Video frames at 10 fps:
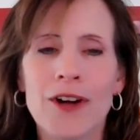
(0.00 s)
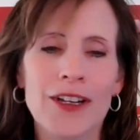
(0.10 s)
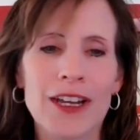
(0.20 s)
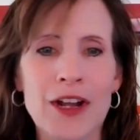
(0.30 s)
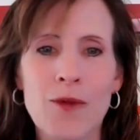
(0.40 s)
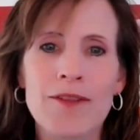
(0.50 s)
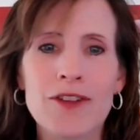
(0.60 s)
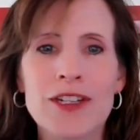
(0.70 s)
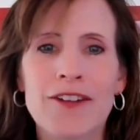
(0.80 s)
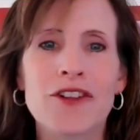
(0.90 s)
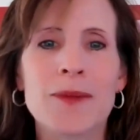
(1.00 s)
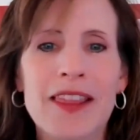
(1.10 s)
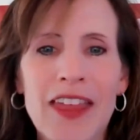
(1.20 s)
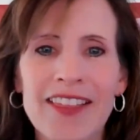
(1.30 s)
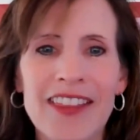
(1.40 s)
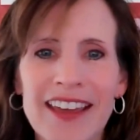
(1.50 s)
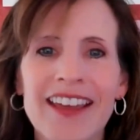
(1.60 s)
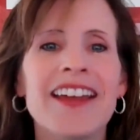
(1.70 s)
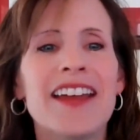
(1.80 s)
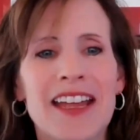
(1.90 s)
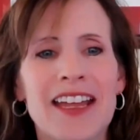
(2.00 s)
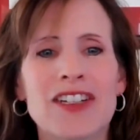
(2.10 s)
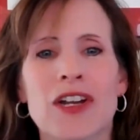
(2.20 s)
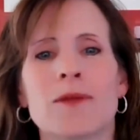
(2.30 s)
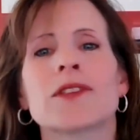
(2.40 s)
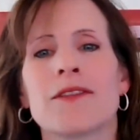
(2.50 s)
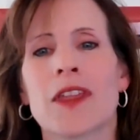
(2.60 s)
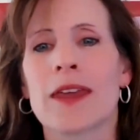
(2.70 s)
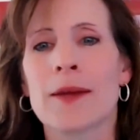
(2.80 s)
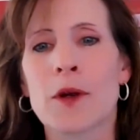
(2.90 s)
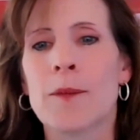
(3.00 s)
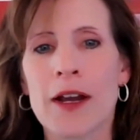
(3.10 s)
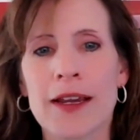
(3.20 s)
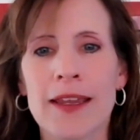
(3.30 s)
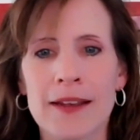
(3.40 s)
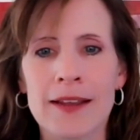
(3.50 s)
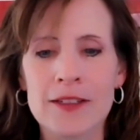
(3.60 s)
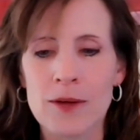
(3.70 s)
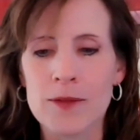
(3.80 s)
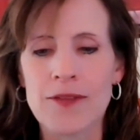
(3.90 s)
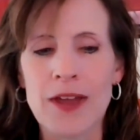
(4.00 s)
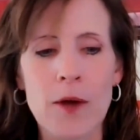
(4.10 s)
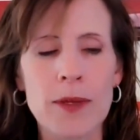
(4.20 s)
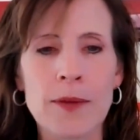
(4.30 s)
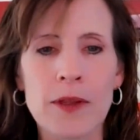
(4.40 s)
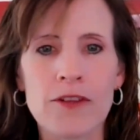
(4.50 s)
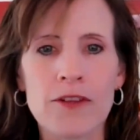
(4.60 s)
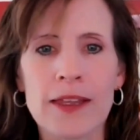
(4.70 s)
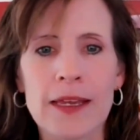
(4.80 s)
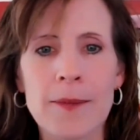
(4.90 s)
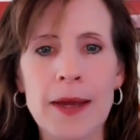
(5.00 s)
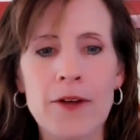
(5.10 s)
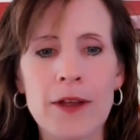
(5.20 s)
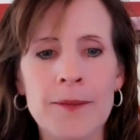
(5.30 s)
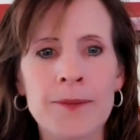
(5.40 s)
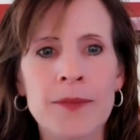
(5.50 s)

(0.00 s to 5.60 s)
or, what have you done for me lately in terms of the labor market, in terms of how people are feeling about it.